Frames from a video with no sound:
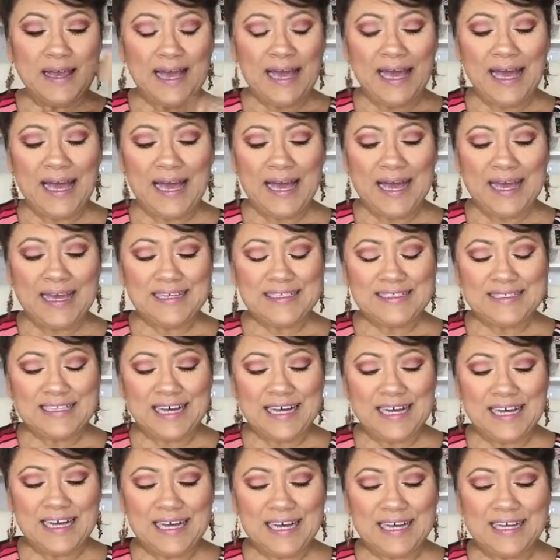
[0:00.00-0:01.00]
And
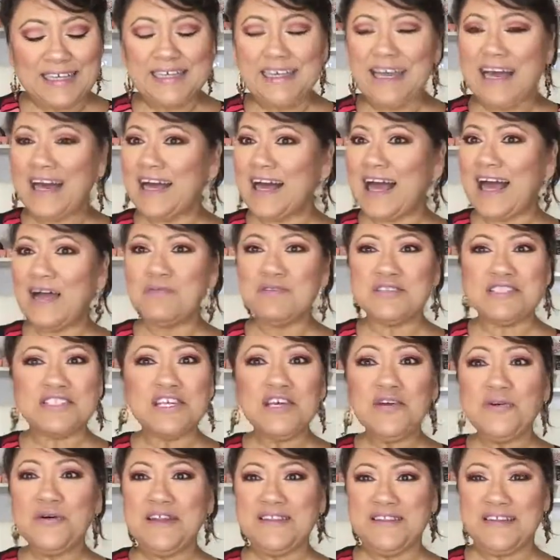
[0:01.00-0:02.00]
uh, yeah, I will see
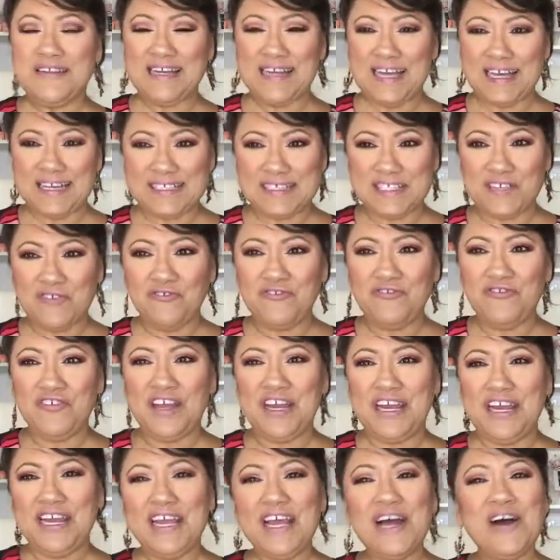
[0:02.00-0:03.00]
you in the next
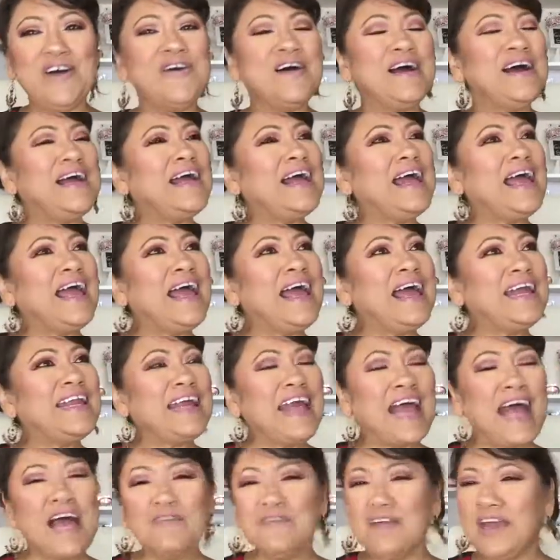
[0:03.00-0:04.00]
video and
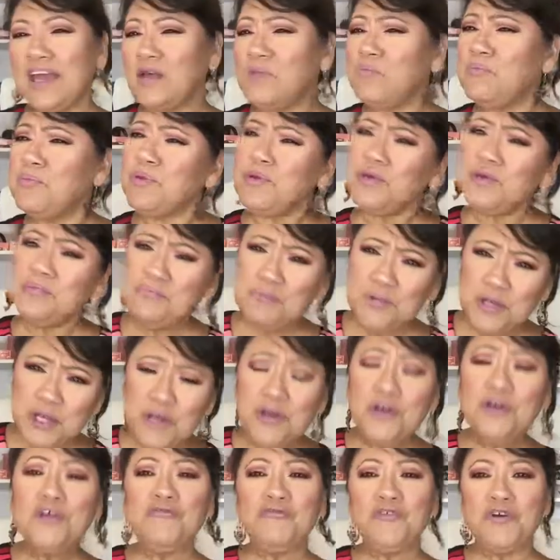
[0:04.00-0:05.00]
have a
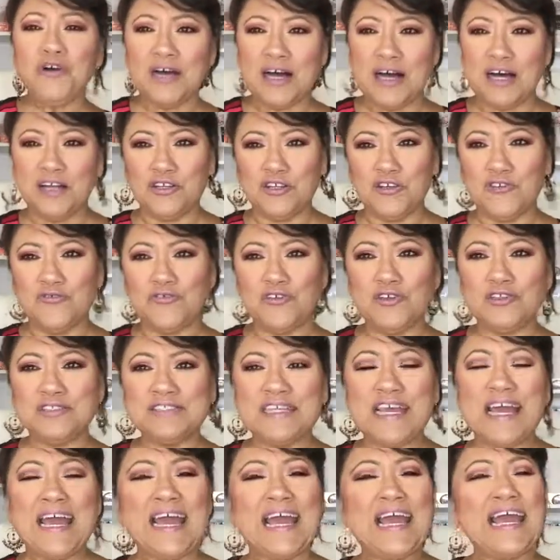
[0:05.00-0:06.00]
beautiful, colorful
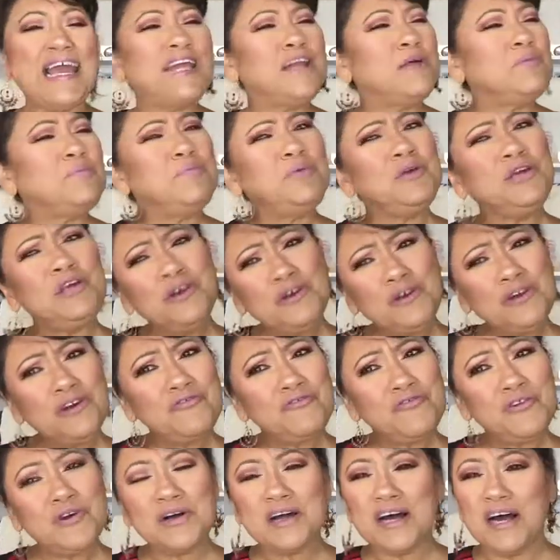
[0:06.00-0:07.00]
day and a
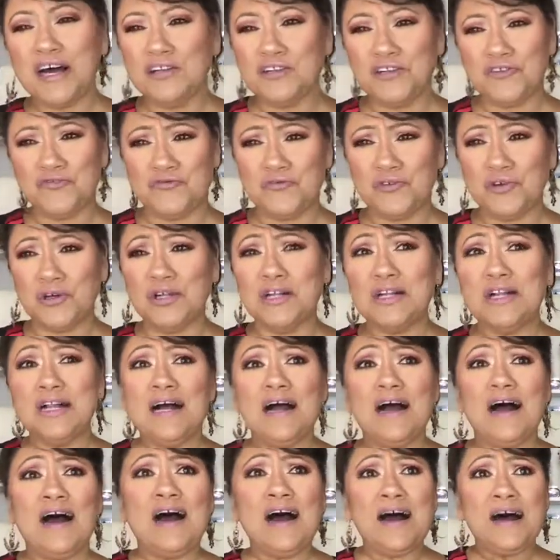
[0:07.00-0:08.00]
beautiful, colorful
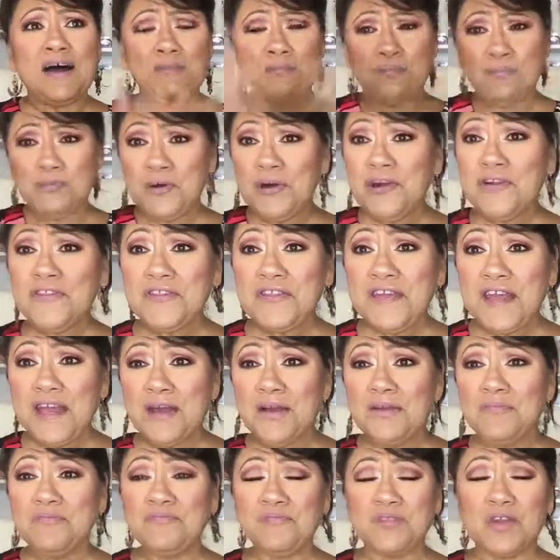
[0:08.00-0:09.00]
um,
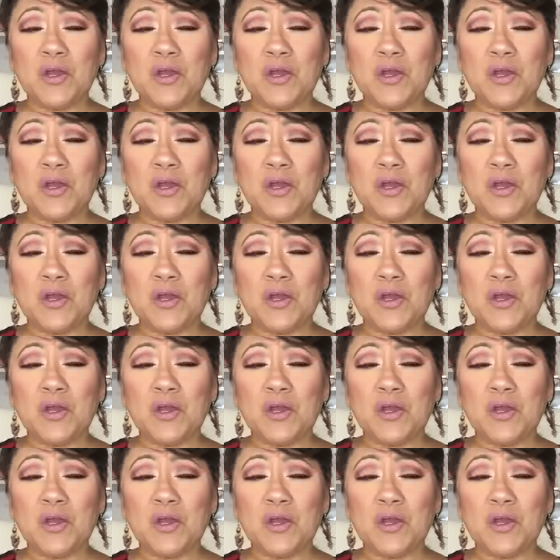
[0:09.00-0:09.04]
birthday.